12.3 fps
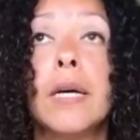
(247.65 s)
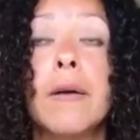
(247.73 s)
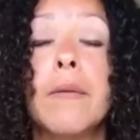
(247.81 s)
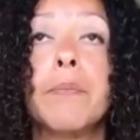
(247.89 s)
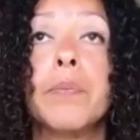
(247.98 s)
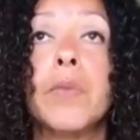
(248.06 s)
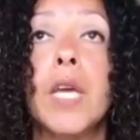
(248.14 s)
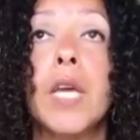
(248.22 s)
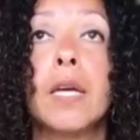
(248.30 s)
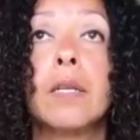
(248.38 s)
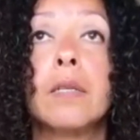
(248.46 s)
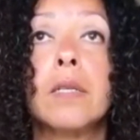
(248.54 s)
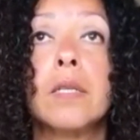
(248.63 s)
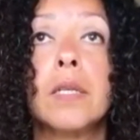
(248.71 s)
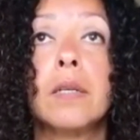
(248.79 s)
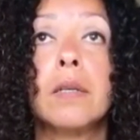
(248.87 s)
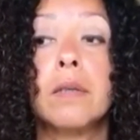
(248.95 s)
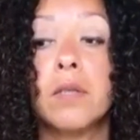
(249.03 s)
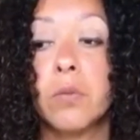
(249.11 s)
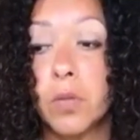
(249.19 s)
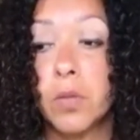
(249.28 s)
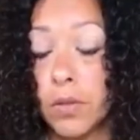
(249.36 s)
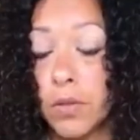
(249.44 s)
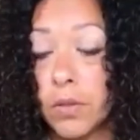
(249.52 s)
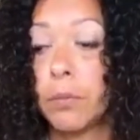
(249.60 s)
um, and uh, this was
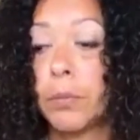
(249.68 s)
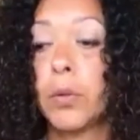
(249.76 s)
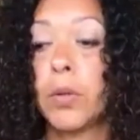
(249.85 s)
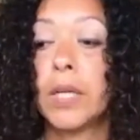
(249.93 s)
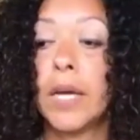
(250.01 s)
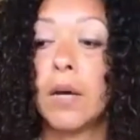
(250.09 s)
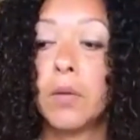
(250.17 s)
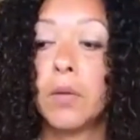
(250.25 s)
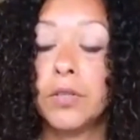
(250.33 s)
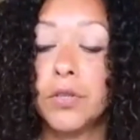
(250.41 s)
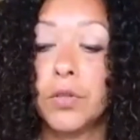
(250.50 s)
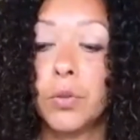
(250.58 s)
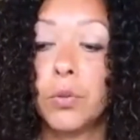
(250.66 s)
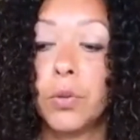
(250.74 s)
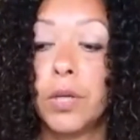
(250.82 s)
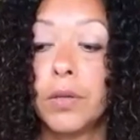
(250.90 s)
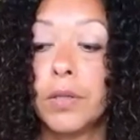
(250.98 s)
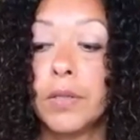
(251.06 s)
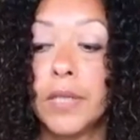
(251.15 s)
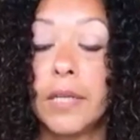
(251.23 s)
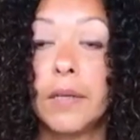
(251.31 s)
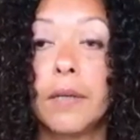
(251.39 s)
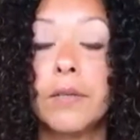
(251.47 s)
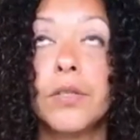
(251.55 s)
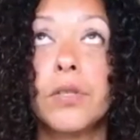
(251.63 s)
also reported out in the two-year data.